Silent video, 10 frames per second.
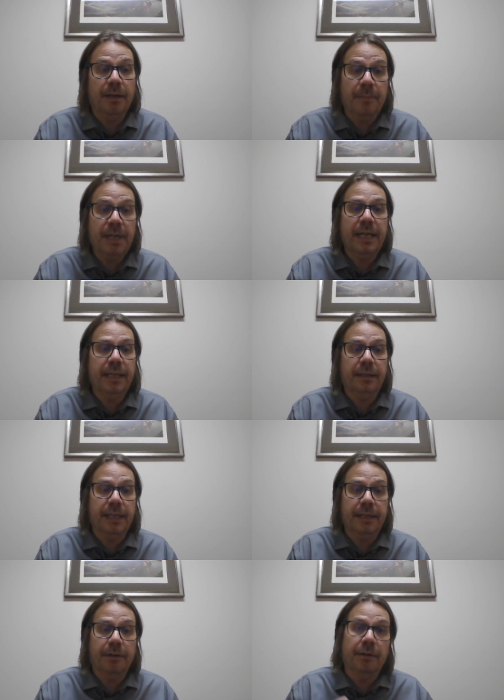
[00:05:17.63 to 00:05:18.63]

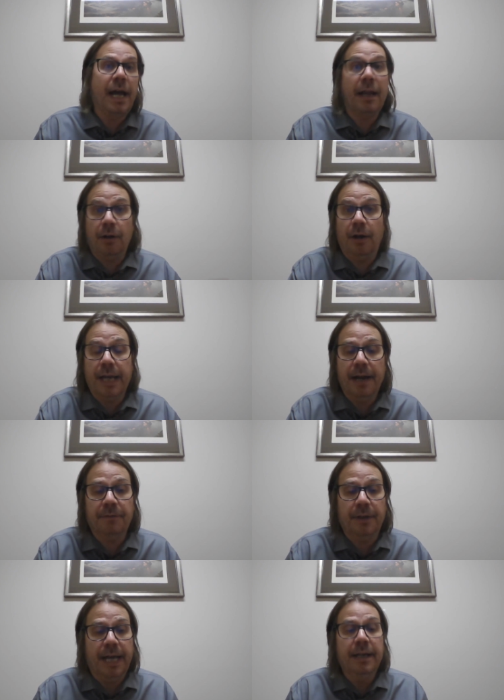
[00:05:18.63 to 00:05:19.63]
immediately or not long
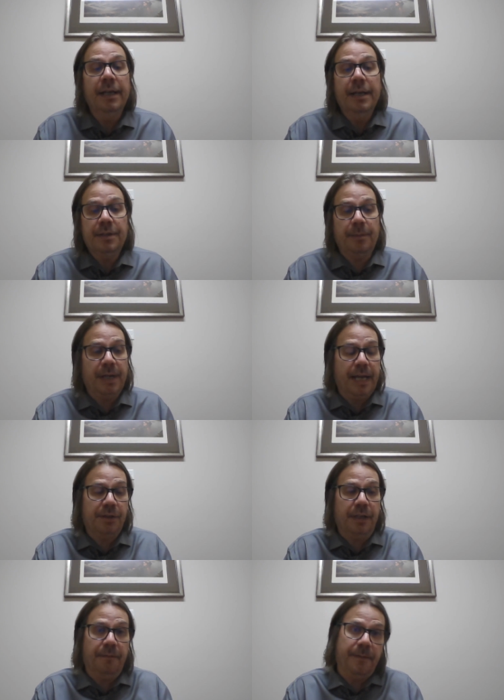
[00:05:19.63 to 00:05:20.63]
after that, somebody
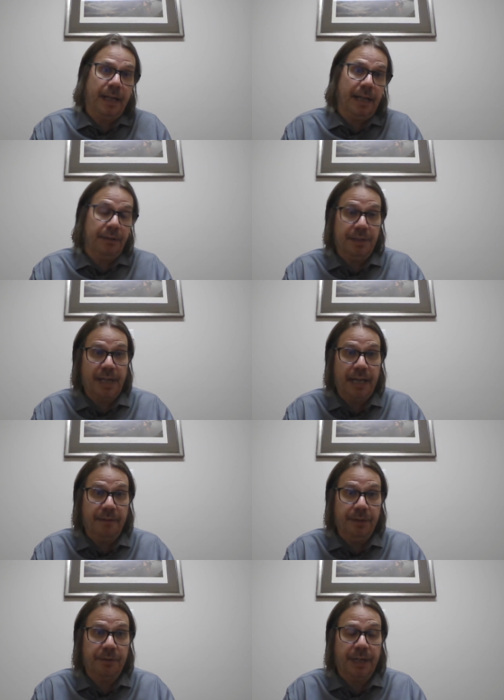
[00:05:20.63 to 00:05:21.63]
actually fell out the side
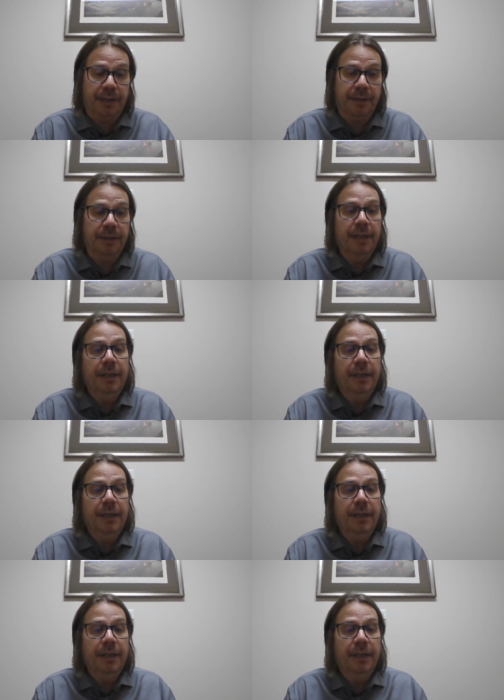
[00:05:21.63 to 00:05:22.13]
of a trailer